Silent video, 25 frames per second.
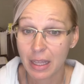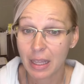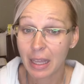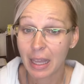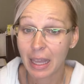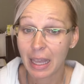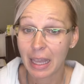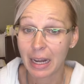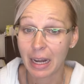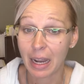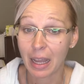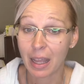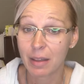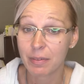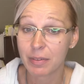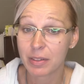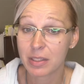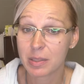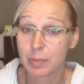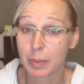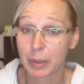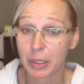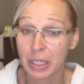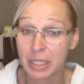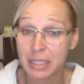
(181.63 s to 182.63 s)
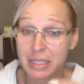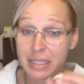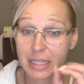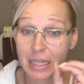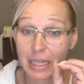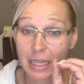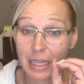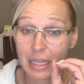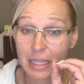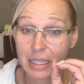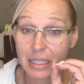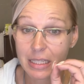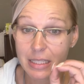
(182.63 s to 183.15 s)
and I have experienced
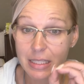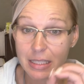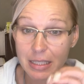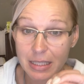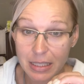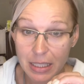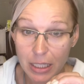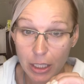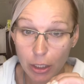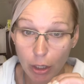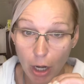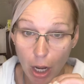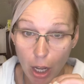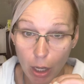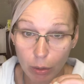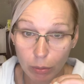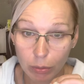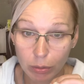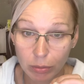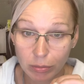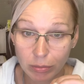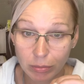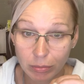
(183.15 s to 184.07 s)
zero